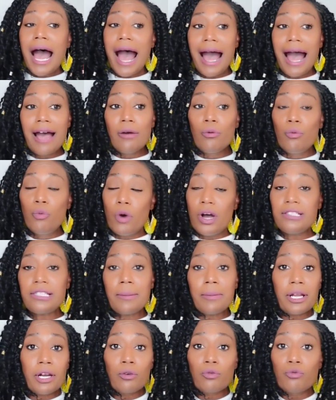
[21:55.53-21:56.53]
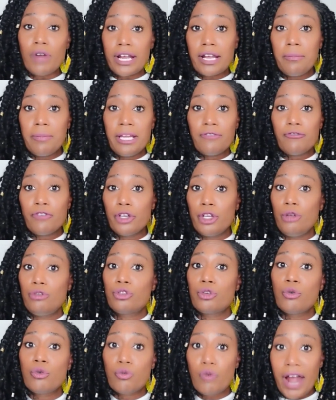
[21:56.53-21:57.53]
Ones I'm going to recommend for you
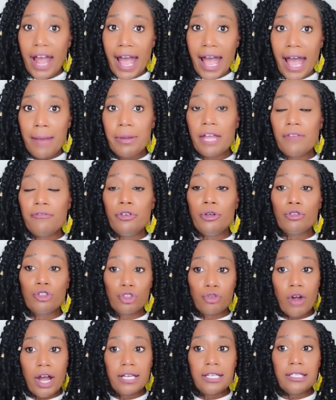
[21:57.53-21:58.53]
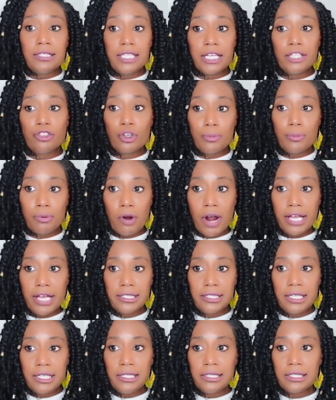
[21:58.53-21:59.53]
to grab if you're trying to set your
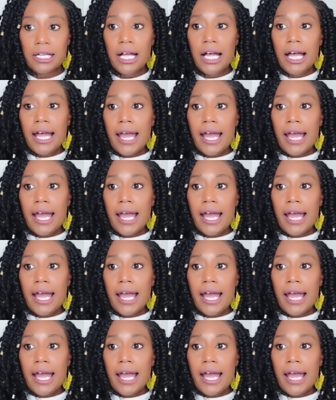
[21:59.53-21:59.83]
prices.